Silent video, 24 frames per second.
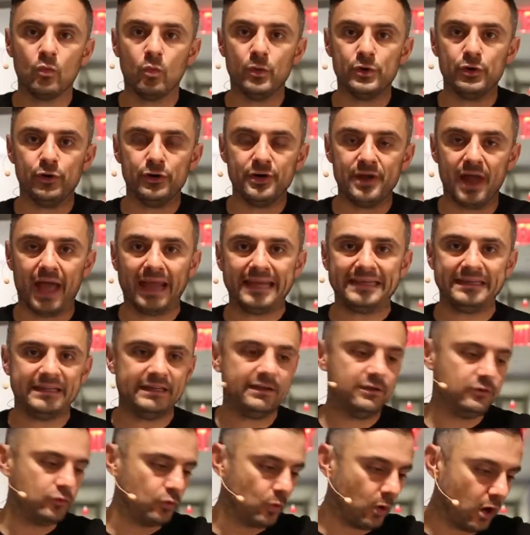When you're 90
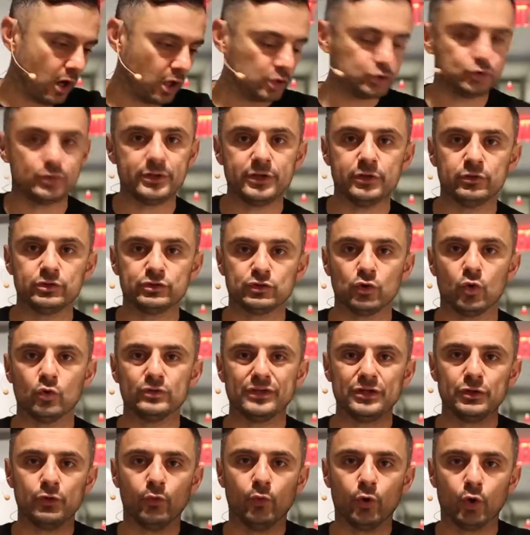to 100 years
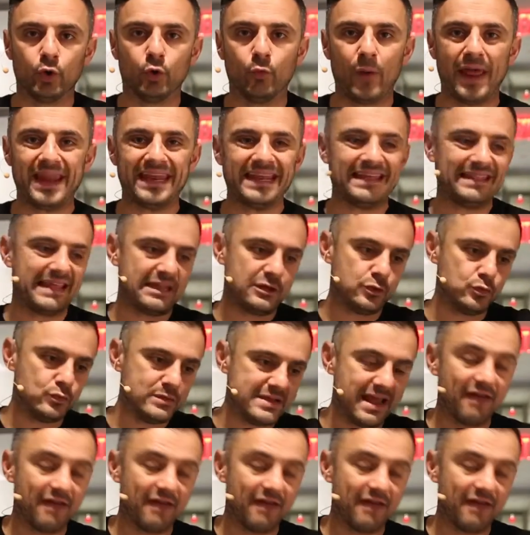old and you're regretting that you